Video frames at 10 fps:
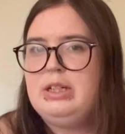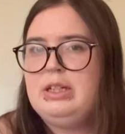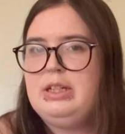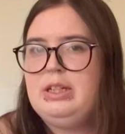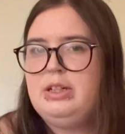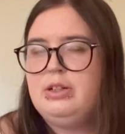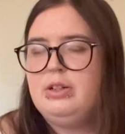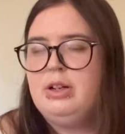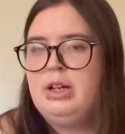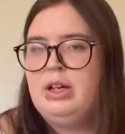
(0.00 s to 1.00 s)
in
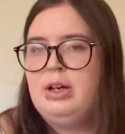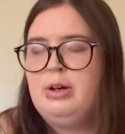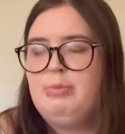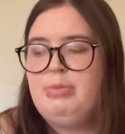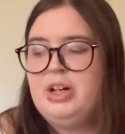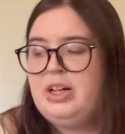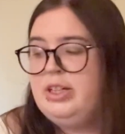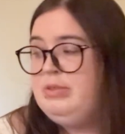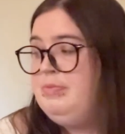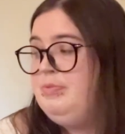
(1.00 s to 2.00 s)
here,
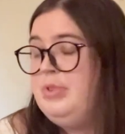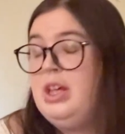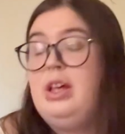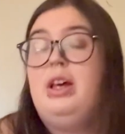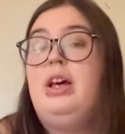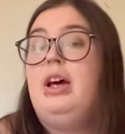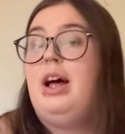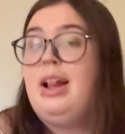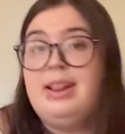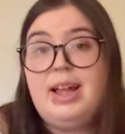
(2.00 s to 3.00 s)
but
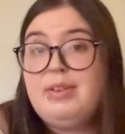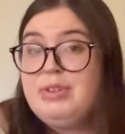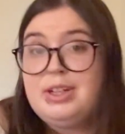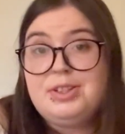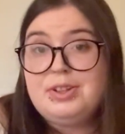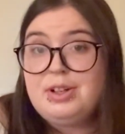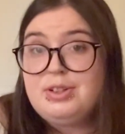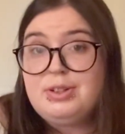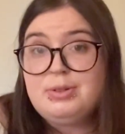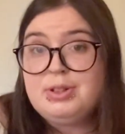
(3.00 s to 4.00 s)
11 is
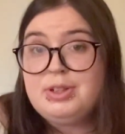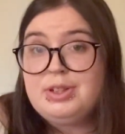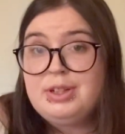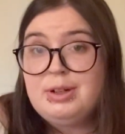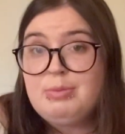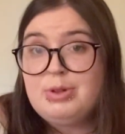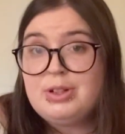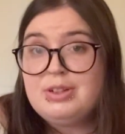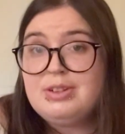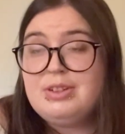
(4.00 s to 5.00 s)
also a good
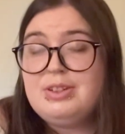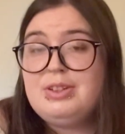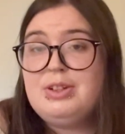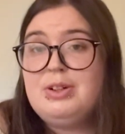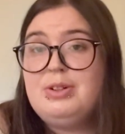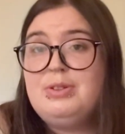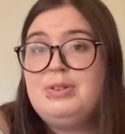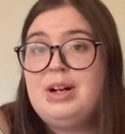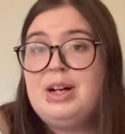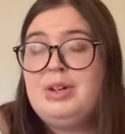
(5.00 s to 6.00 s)
number,
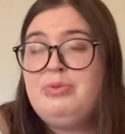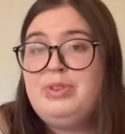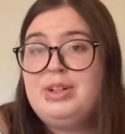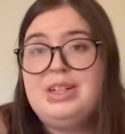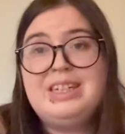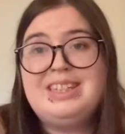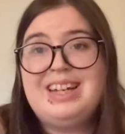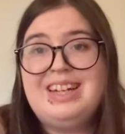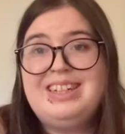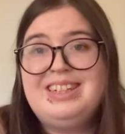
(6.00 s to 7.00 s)
so I'm very
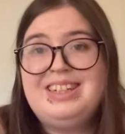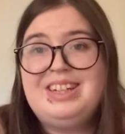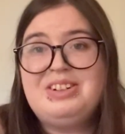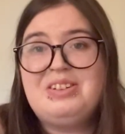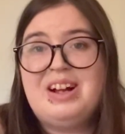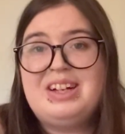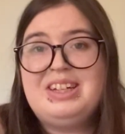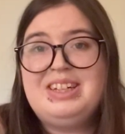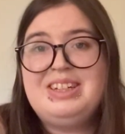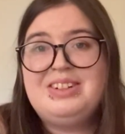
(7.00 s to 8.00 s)
excited to get
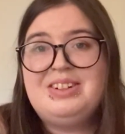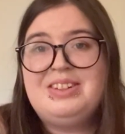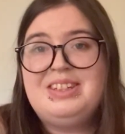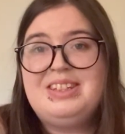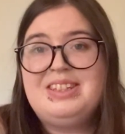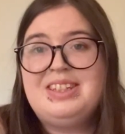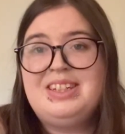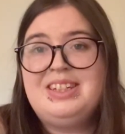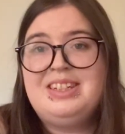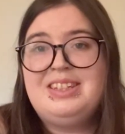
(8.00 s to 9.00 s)
cracking on this
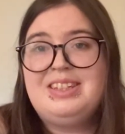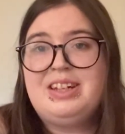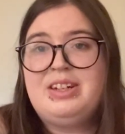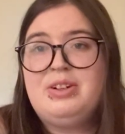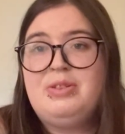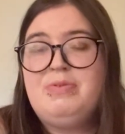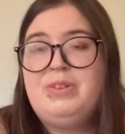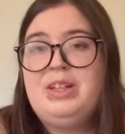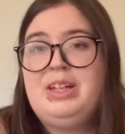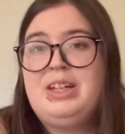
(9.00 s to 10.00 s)
list and
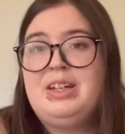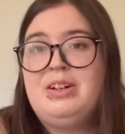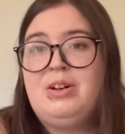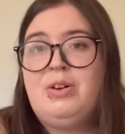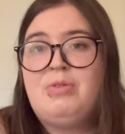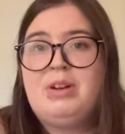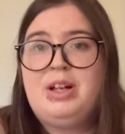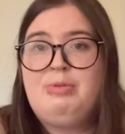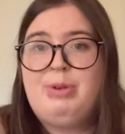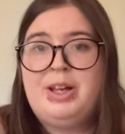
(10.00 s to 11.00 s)
hopefully get it all
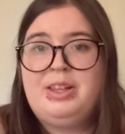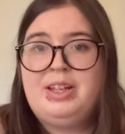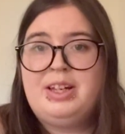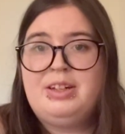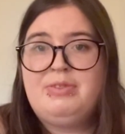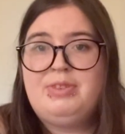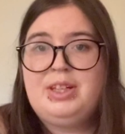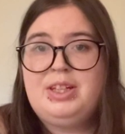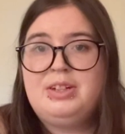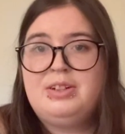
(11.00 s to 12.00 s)
read by the end of the
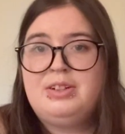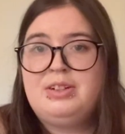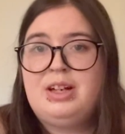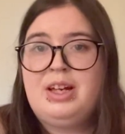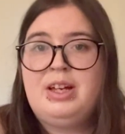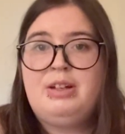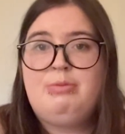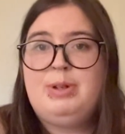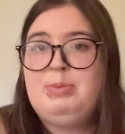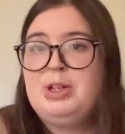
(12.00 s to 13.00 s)
year, and
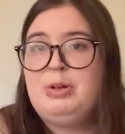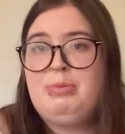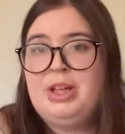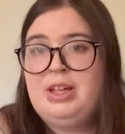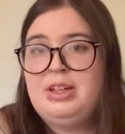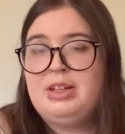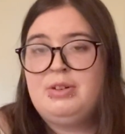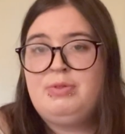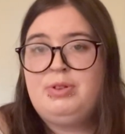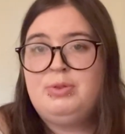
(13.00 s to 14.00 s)
maybe I'll make a
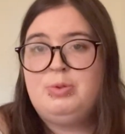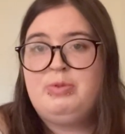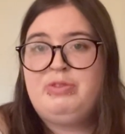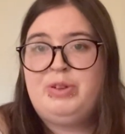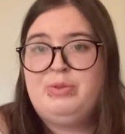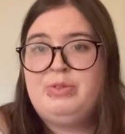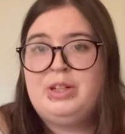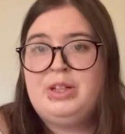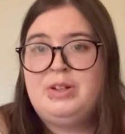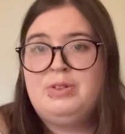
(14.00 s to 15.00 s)
few review
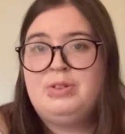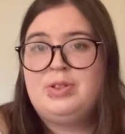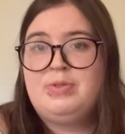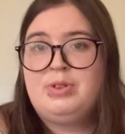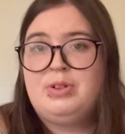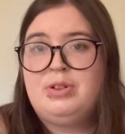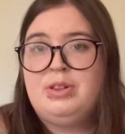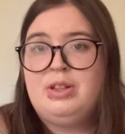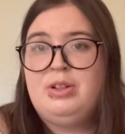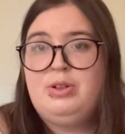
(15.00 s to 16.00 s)
videos for
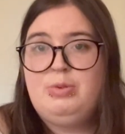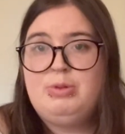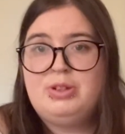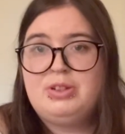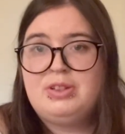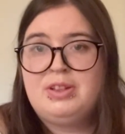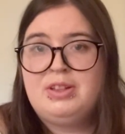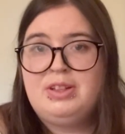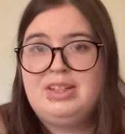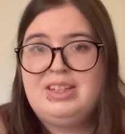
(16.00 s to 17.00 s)
the new books on
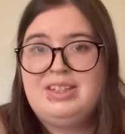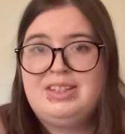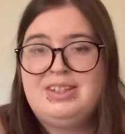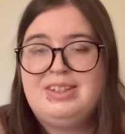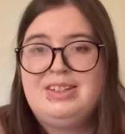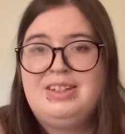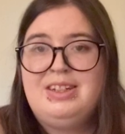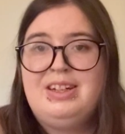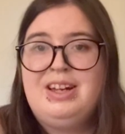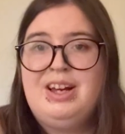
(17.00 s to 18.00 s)
the list.
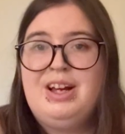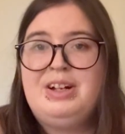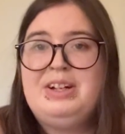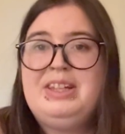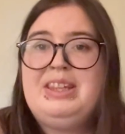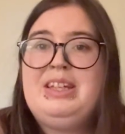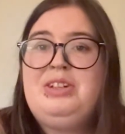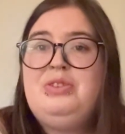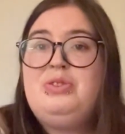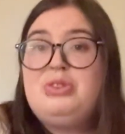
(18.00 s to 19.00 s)
Alright,
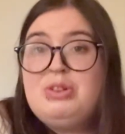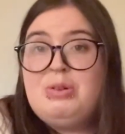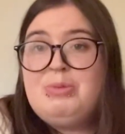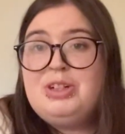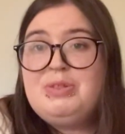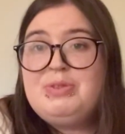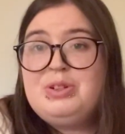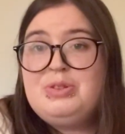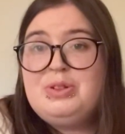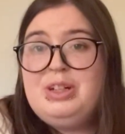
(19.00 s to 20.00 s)
thank you so much for
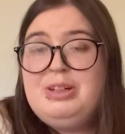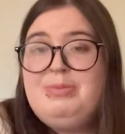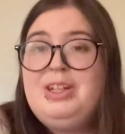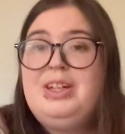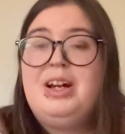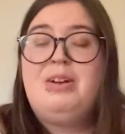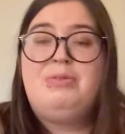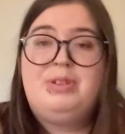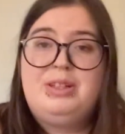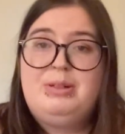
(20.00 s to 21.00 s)
joining me. I
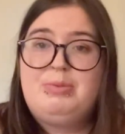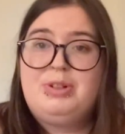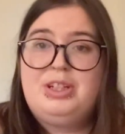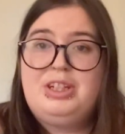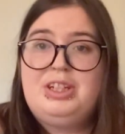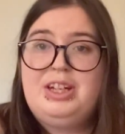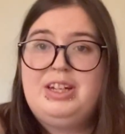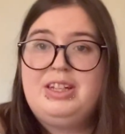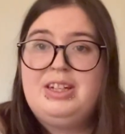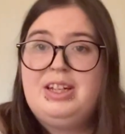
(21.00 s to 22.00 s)
really
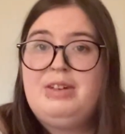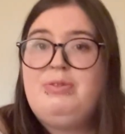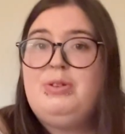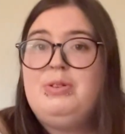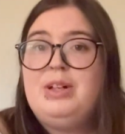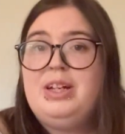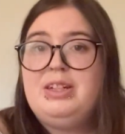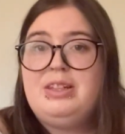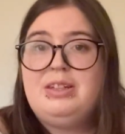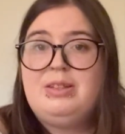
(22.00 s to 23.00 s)
appreciate it. If you
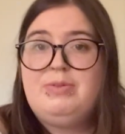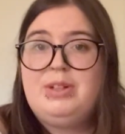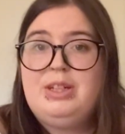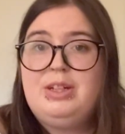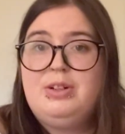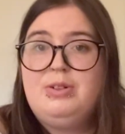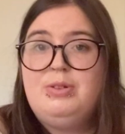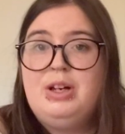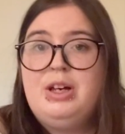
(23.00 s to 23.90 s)
liked this video,